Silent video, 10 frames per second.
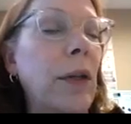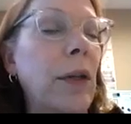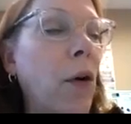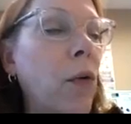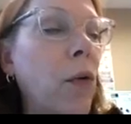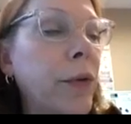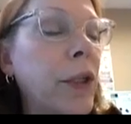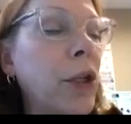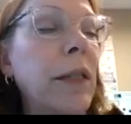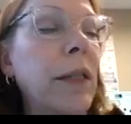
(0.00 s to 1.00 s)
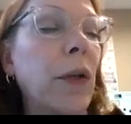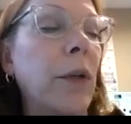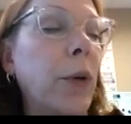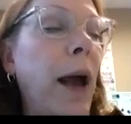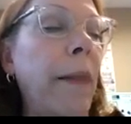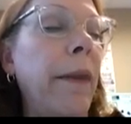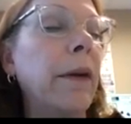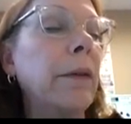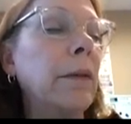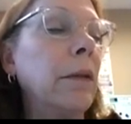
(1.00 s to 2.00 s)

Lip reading: a whole slew of things that you can find there.